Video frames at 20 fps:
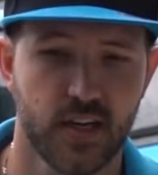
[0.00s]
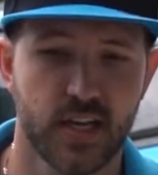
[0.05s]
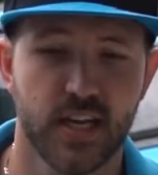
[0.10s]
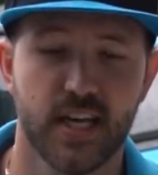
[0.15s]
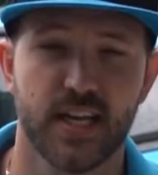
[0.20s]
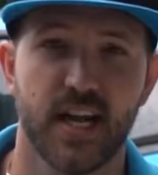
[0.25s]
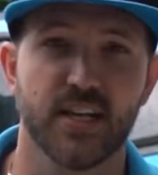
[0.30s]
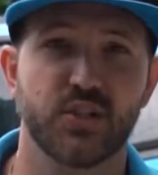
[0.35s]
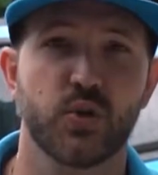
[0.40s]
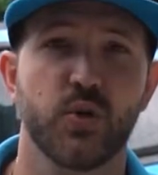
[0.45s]

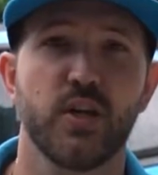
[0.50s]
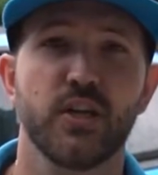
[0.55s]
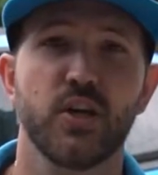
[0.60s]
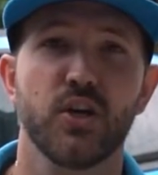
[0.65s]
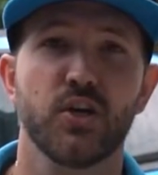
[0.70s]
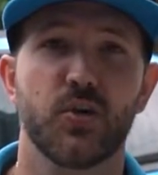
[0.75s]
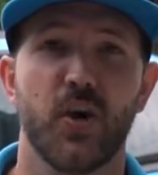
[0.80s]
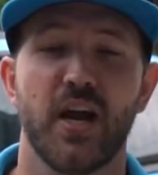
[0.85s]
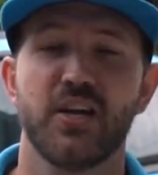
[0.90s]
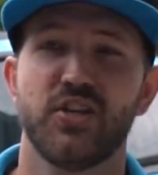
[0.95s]
That's a really
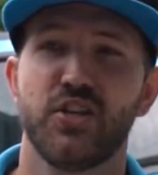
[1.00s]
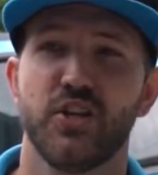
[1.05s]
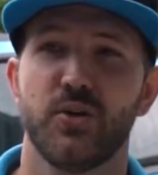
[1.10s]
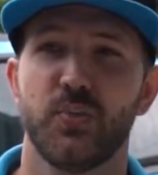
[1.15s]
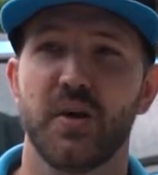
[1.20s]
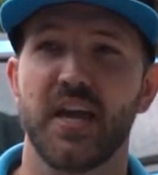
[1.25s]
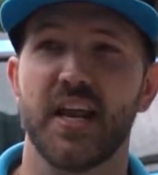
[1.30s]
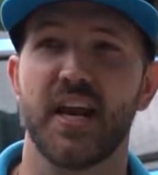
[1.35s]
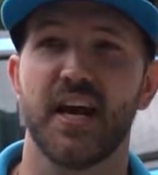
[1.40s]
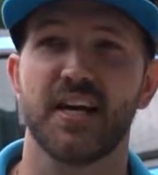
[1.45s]
good question.
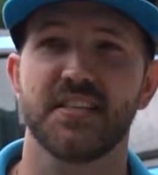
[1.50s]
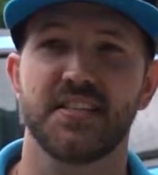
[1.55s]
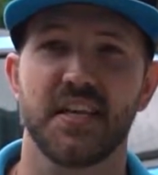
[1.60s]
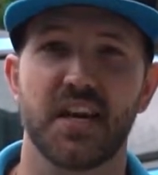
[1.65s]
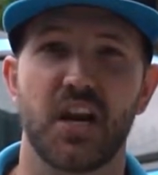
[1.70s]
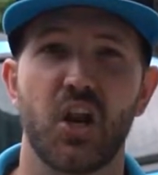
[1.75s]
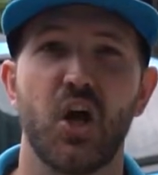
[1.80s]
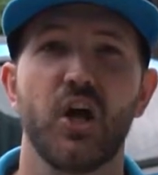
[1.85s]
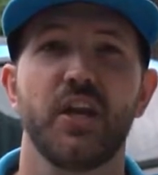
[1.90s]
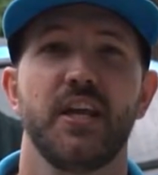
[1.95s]
We get asked that
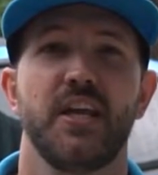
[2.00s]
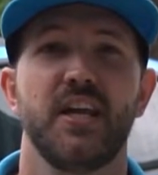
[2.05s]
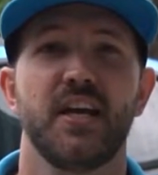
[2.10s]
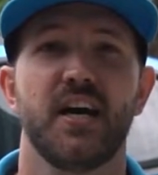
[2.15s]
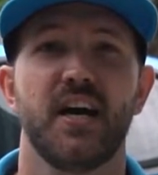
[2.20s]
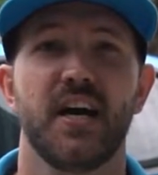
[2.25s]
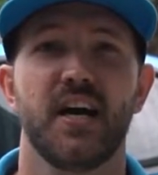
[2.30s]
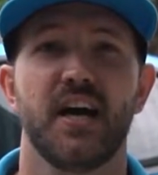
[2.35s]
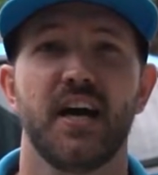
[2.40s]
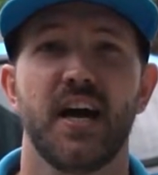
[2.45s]
a lot here
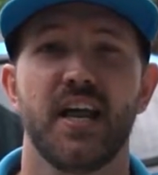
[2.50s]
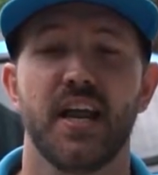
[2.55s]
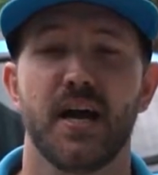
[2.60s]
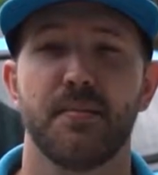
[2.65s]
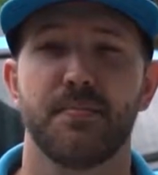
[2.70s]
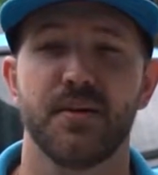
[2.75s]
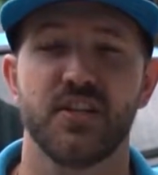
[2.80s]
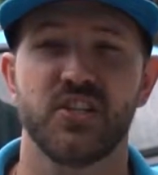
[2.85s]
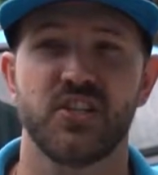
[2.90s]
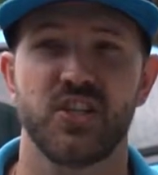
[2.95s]
in our
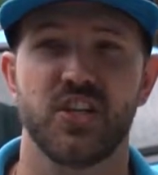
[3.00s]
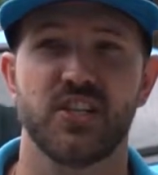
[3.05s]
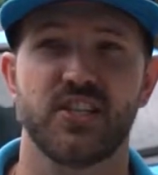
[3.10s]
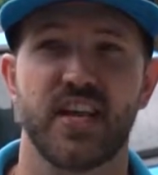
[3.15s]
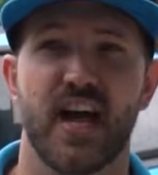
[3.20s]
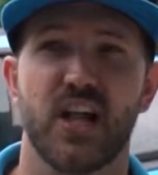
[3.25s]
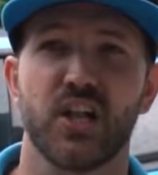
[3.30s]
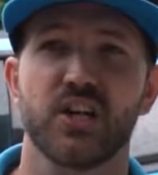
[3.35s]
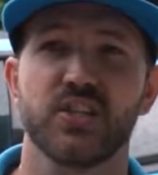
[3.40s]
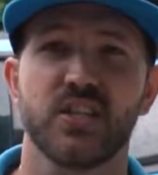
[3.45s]
business.
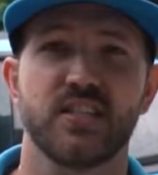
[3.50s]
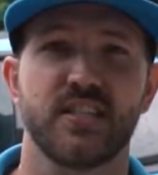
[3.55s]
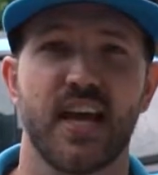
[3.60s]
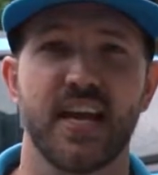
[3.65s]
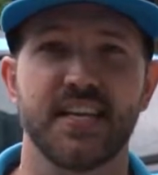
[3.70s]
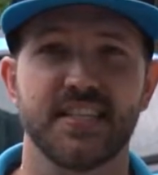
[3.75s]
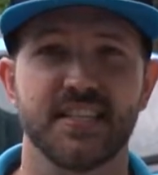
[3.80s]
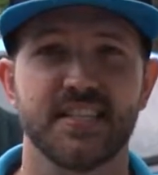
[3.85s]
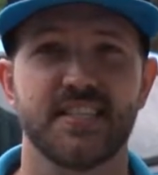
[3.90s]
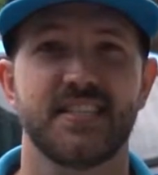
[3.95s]
How long does it
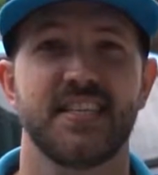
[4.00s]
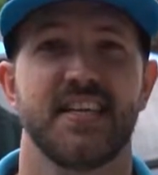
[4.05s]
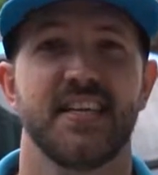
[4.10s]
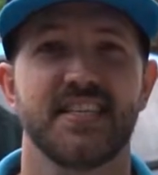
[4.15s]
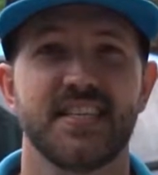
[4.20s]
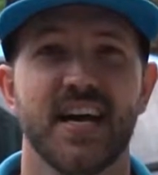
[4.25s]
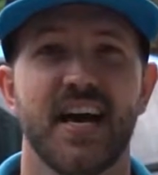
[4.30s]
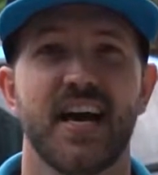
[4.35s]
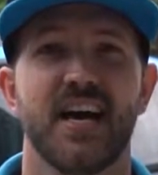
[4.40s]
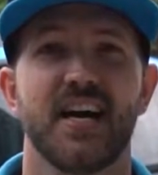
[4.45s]
take to
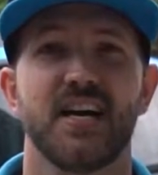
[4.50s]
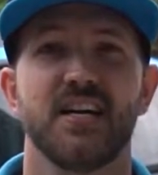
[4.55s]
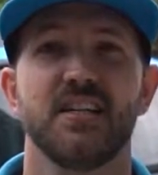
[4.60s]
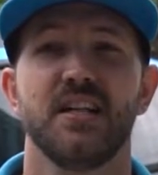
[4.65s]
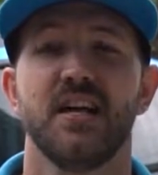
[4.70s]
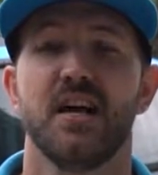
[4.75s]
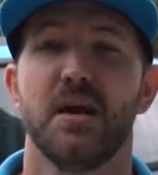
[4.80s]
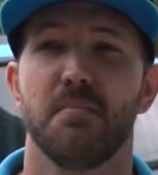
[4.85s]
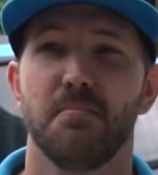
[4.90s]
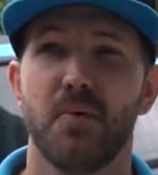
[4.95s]
detail
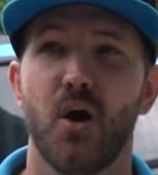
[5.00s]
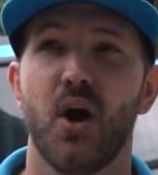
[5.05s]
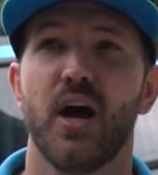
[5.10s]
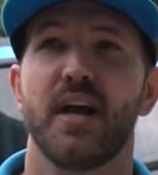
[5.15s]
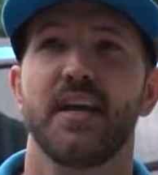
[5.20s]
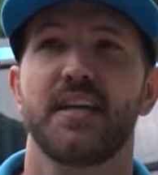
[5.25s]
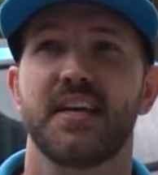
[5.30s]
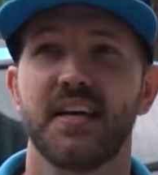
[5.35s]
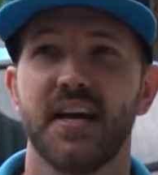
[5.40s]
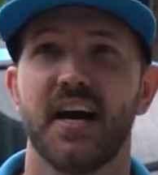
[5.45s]

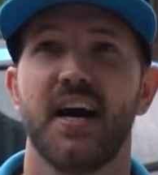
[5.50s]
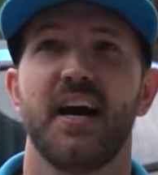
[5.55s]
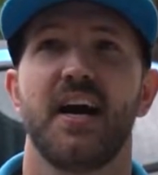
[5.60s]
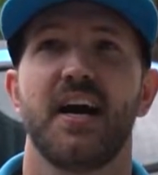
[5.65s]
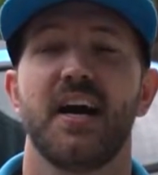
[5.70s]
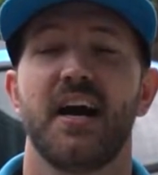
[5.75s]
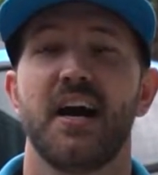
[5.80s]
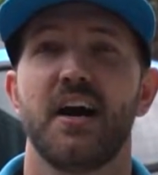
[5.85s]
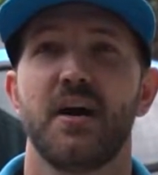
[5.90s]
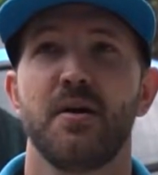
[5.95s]
my
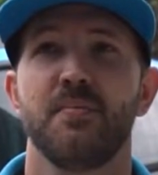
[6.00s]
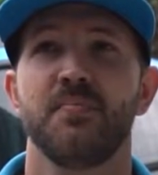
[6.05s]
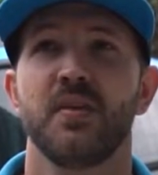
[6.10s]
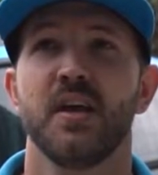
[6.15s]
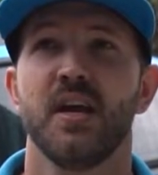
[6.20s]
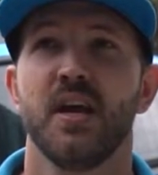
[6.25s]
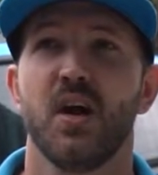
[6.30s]
car?